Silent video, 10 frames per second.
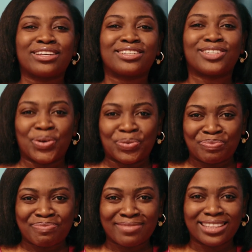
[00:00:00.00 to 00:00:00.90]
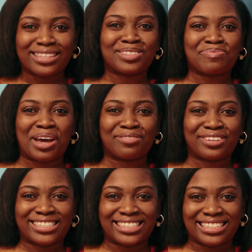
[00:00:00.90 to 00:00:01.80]
So this is my
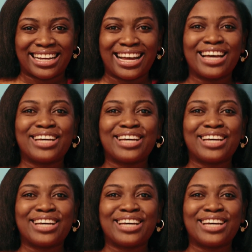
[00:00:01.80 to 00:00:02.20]
version.